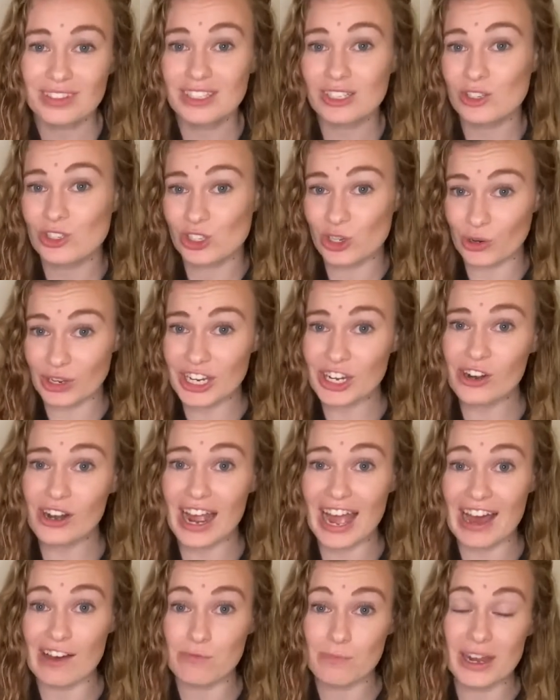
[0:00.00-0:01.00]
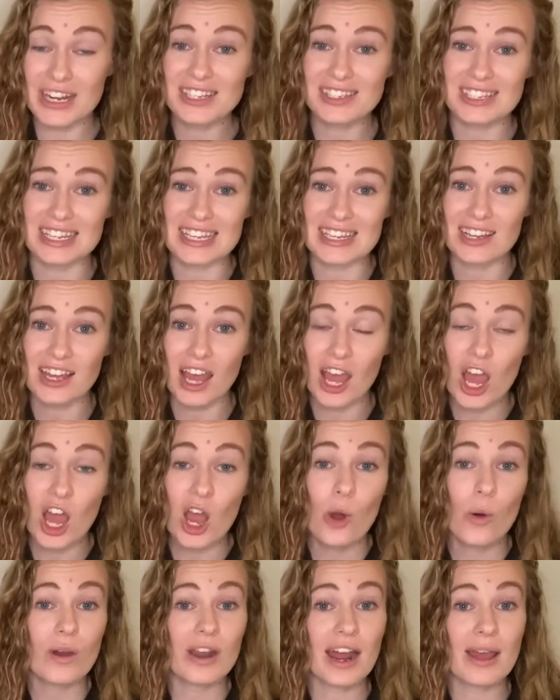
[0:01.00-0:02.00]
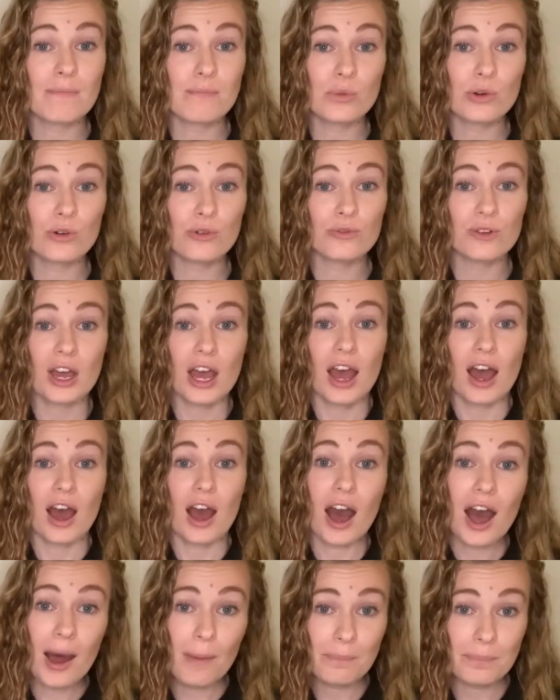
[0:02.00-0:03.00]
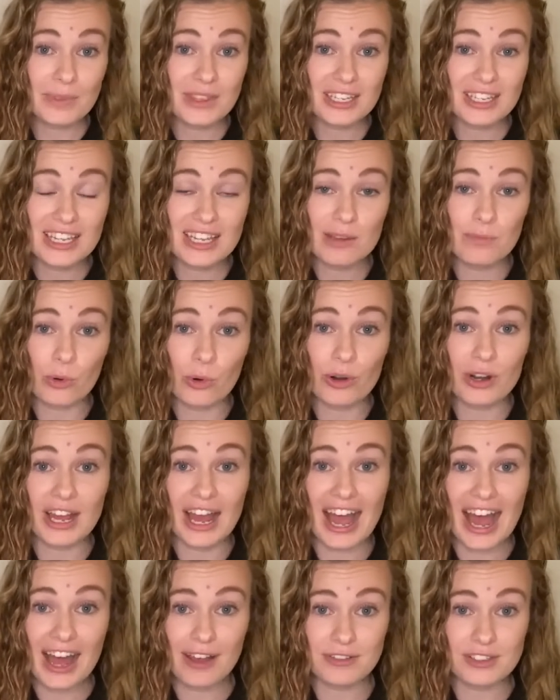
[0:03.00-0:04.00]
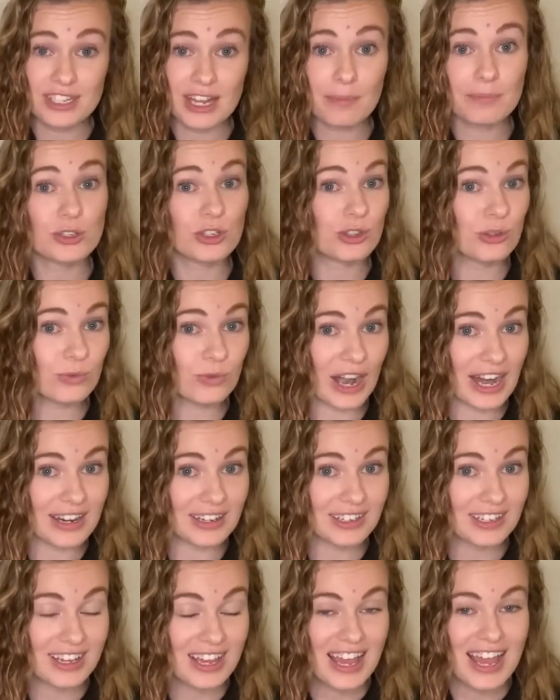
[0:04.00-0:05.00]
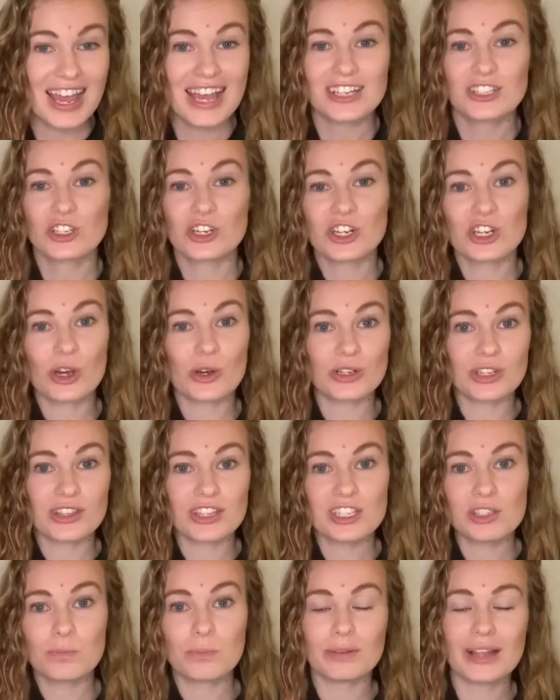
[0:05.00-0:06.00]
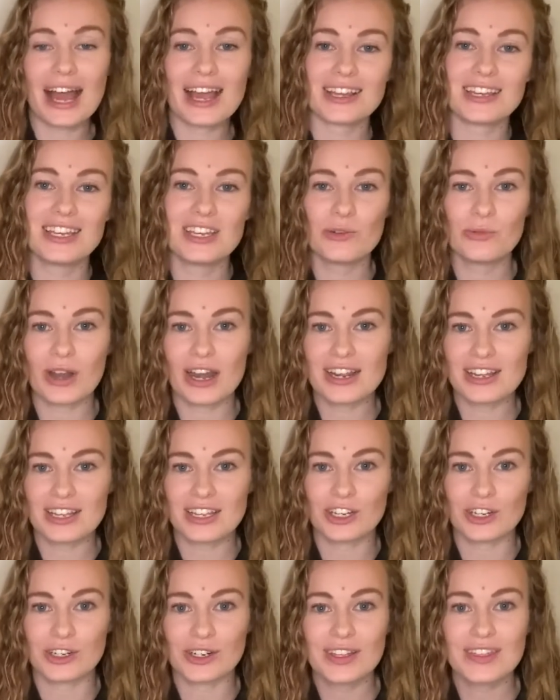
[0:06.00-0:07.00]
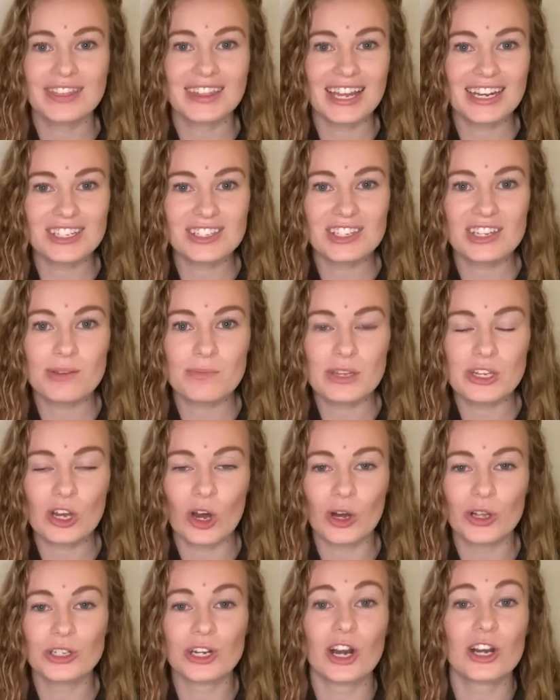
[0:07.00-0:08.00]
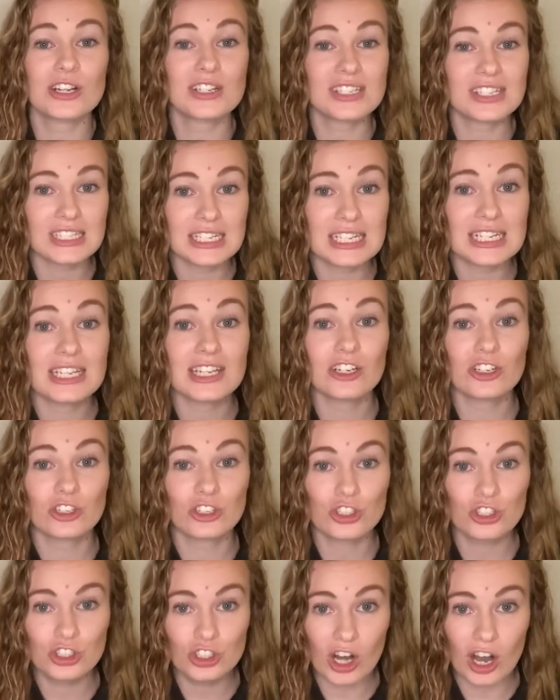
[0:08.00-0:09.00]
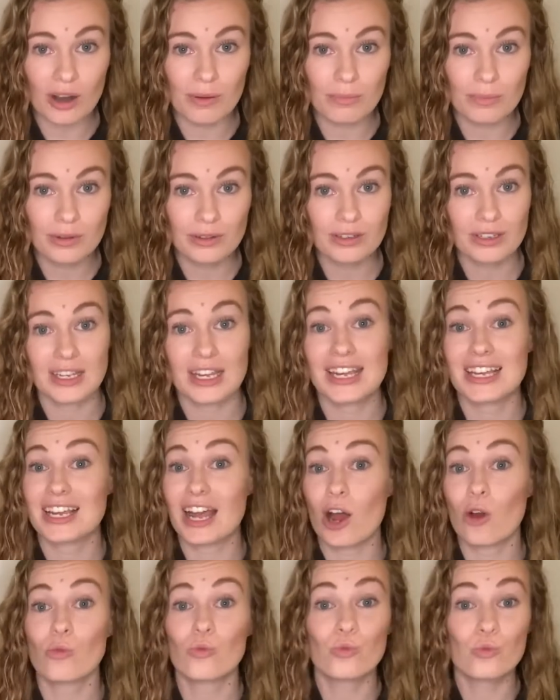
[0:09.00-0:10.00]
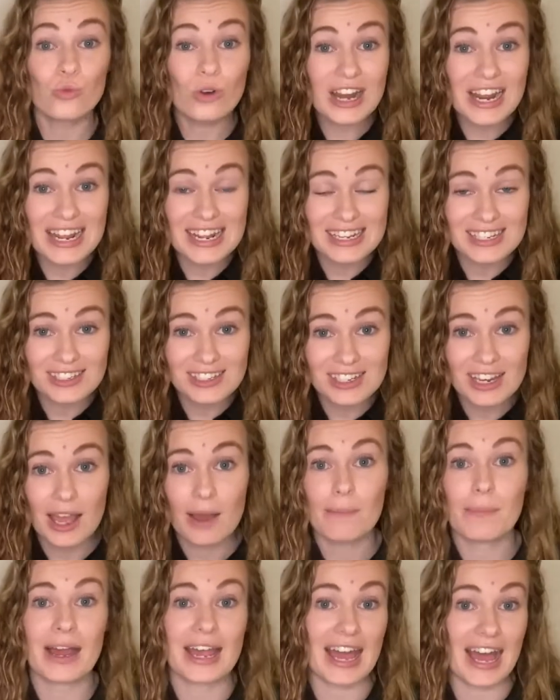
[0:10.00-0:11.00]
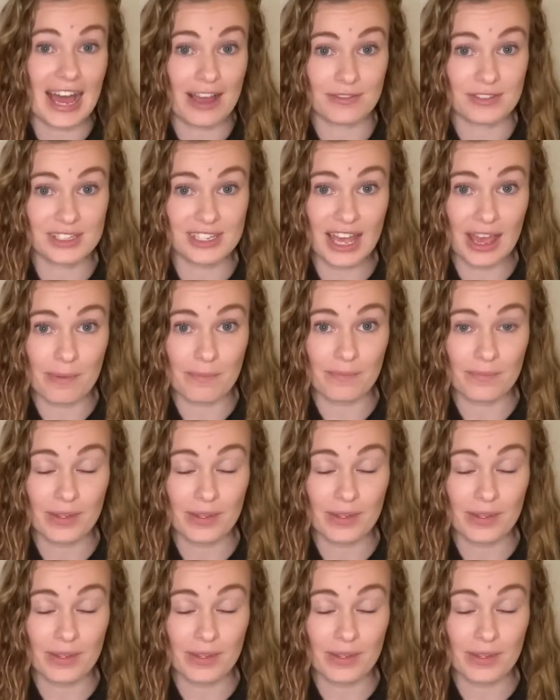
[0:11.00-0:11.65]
So here I have my C. When I move up the keyboard a half step to the right, it's going to go to this black key right here. That is going to be called our C sharp. It got raised by a half step.